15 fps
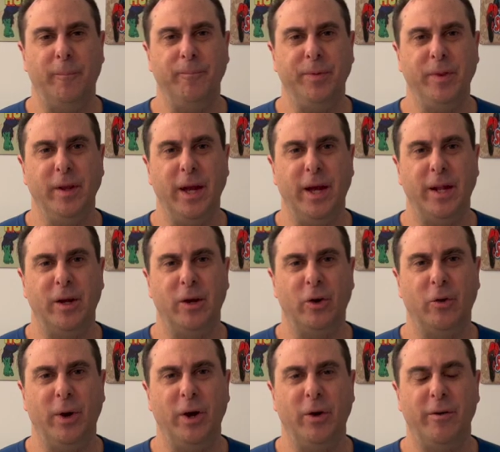get
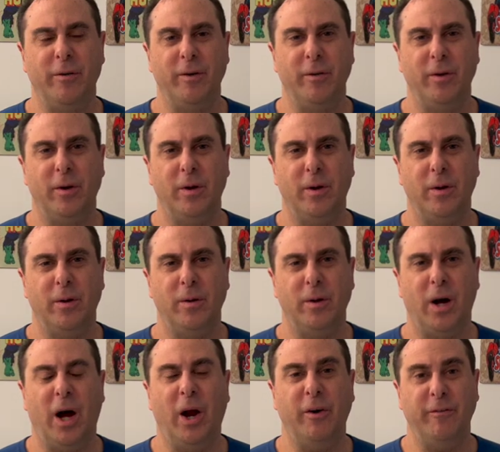a
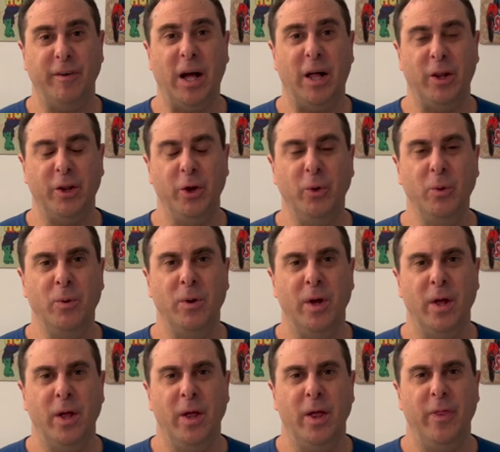higher value
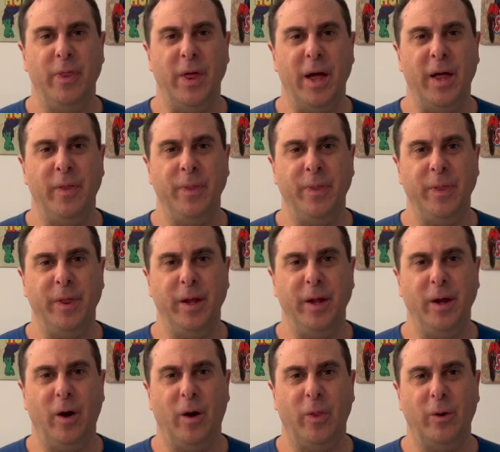than
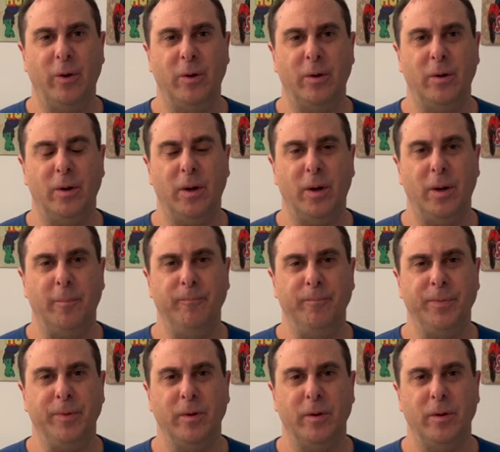the other
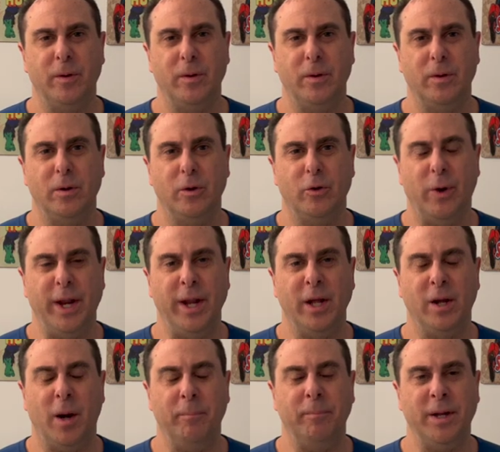grading
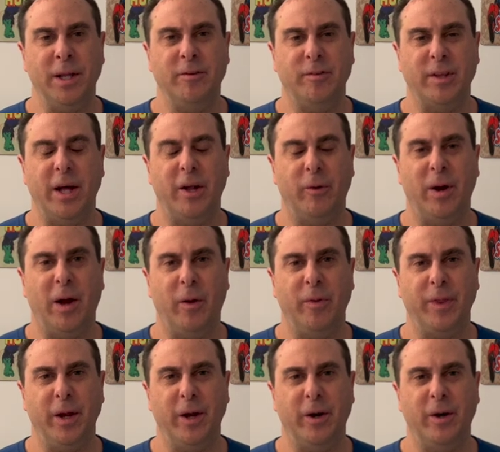companies that are out
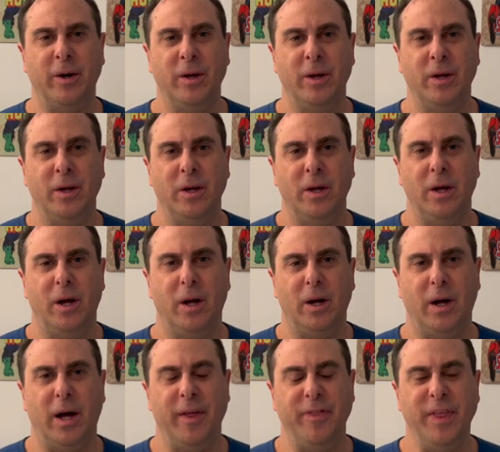there.
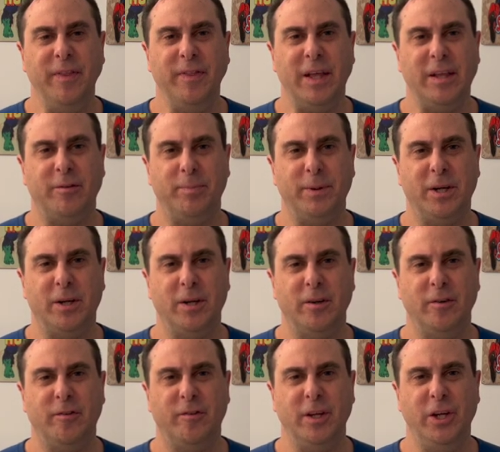I think that's
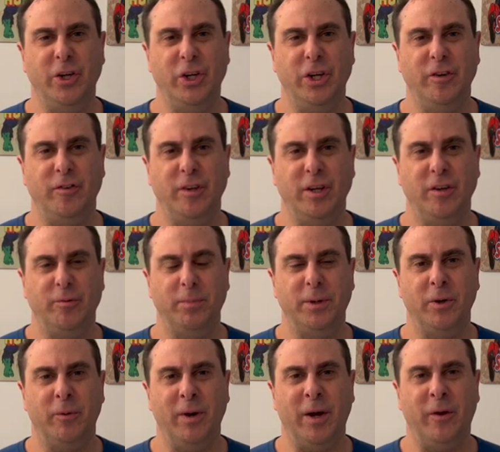because CGC has
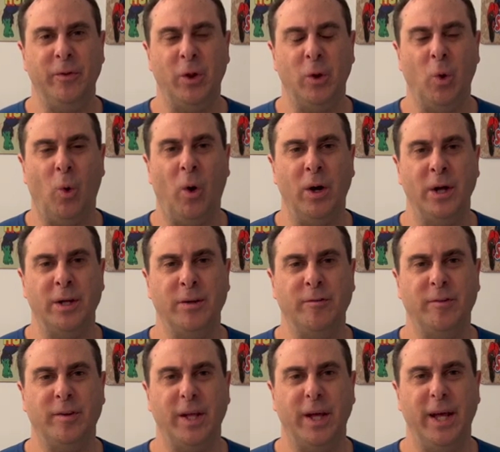been around the
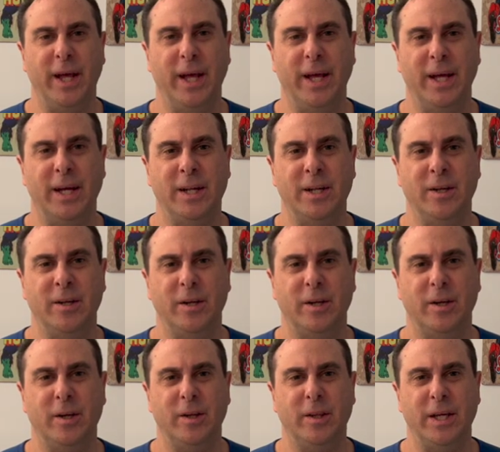longest, and
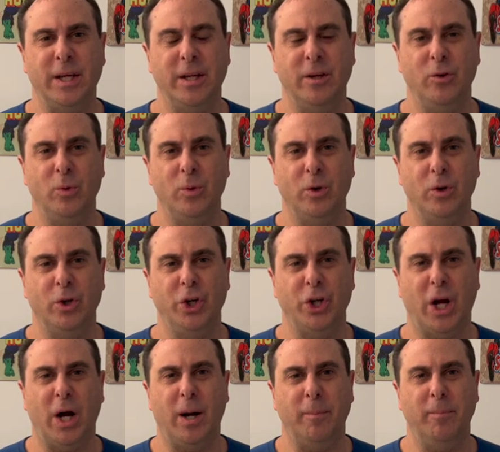they do a good
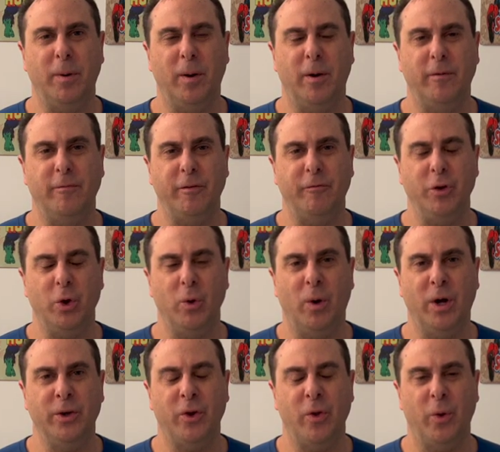job of, if you go
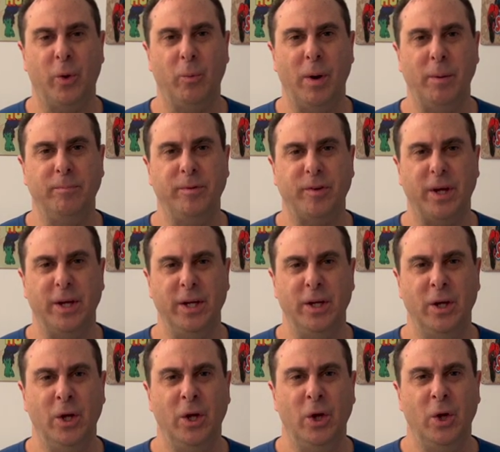onto their website,
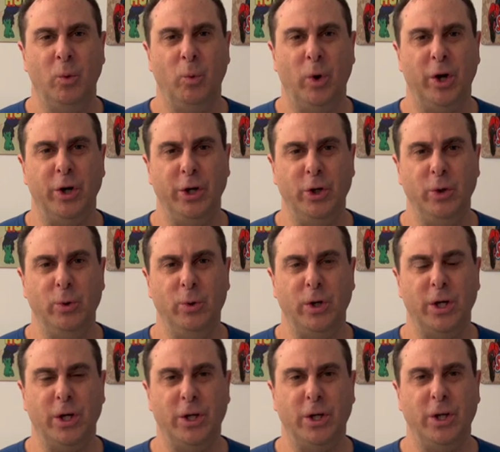where you
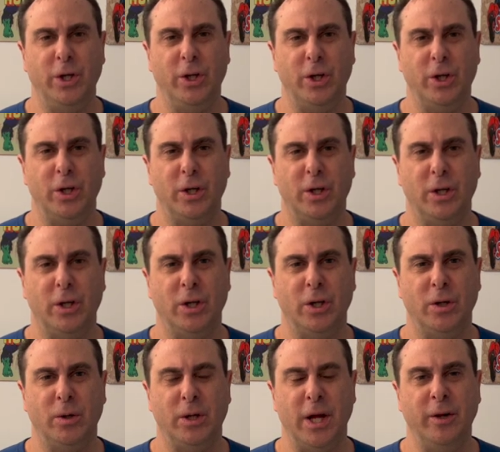could
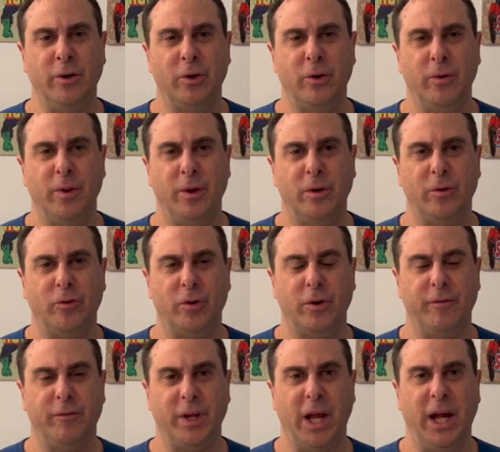enter the
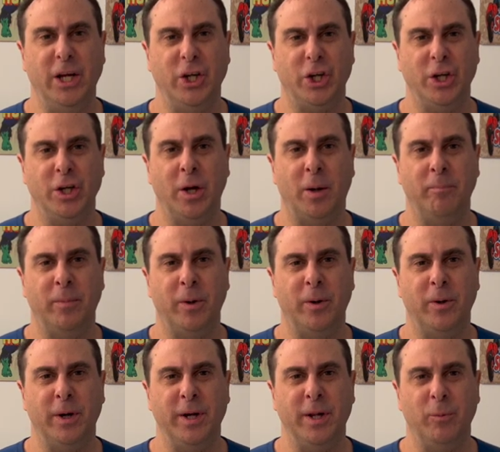certification
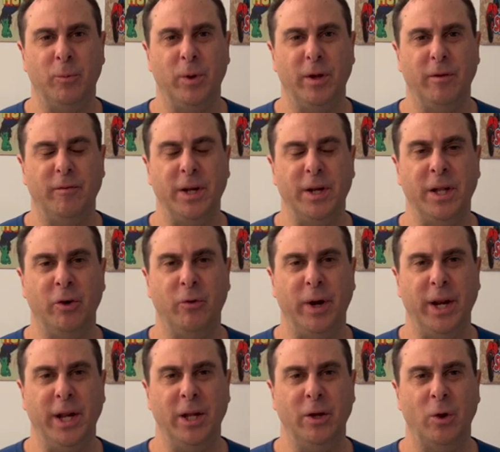number and it will give any
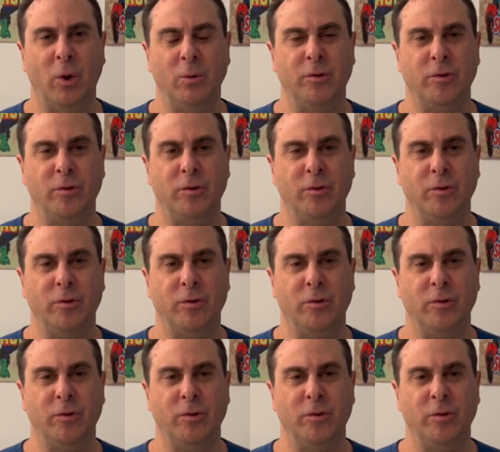grading notes